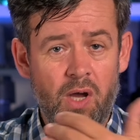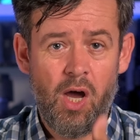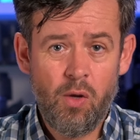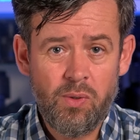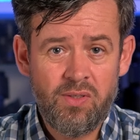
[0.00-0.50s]

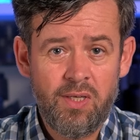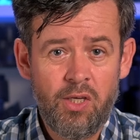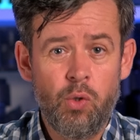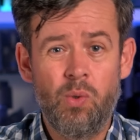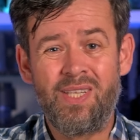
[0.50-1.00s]
I would
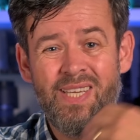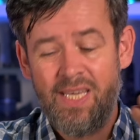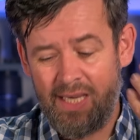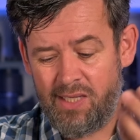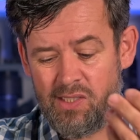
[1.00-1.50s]
think you could
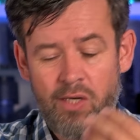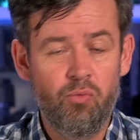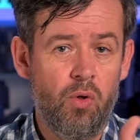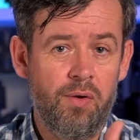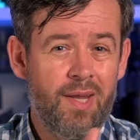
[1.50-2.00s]
easily
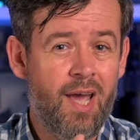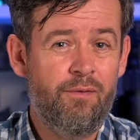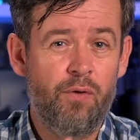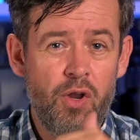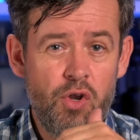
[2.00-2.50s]
run that
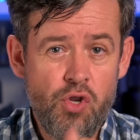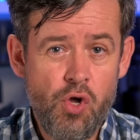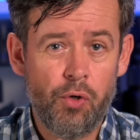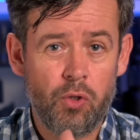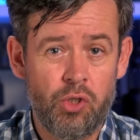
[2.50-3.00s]
for another